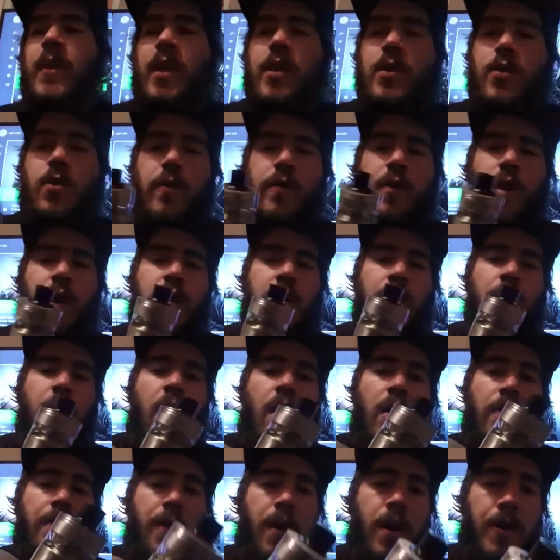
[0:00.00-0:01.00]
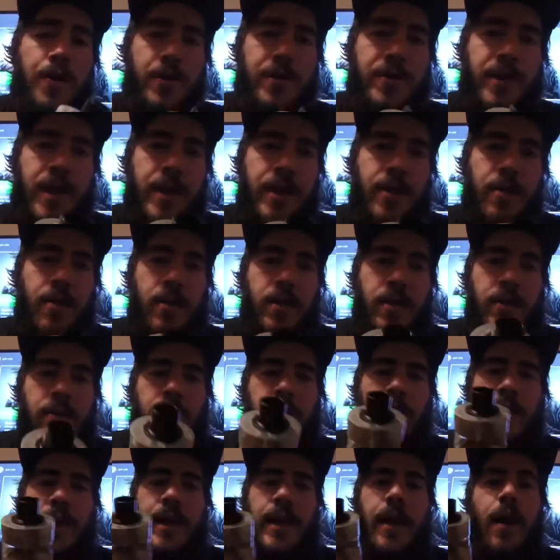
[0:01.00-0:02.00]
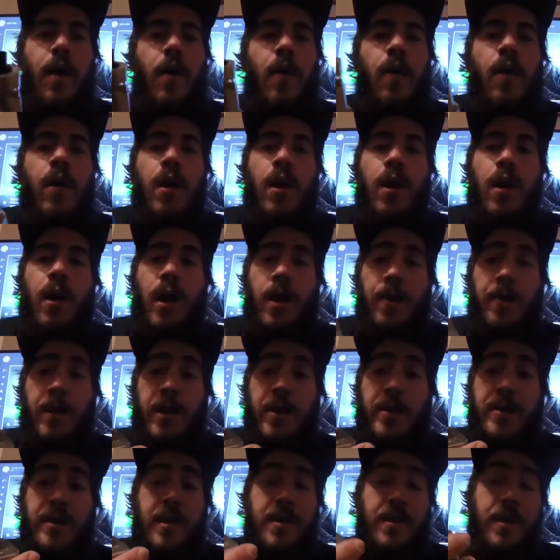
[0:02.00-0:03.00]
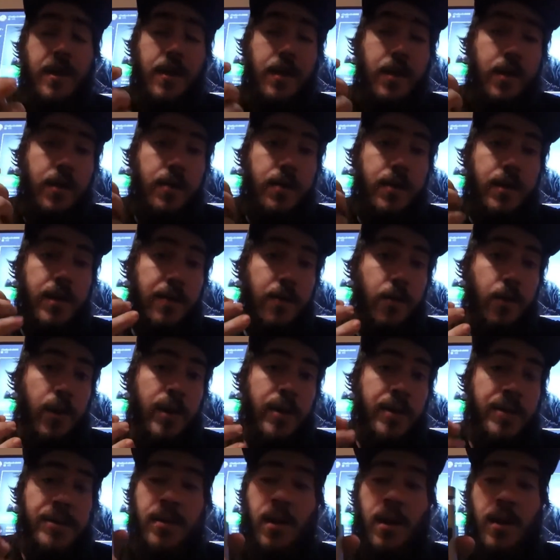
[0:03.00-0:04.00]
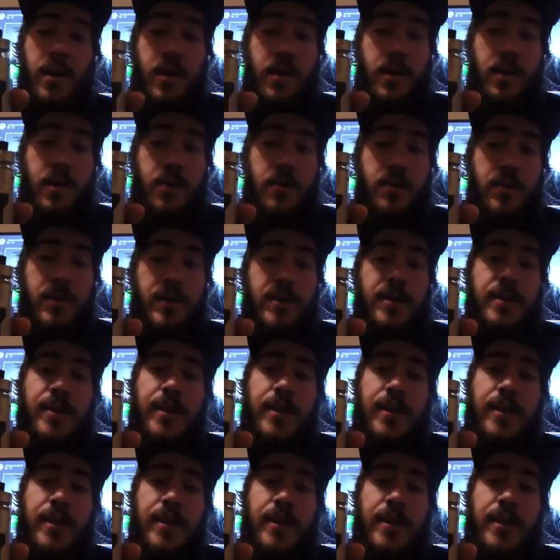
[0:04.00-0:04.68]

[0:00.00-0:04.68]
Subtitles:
So I've got the Mod Father tank on it right now. I'm going to say the giveaway does not include this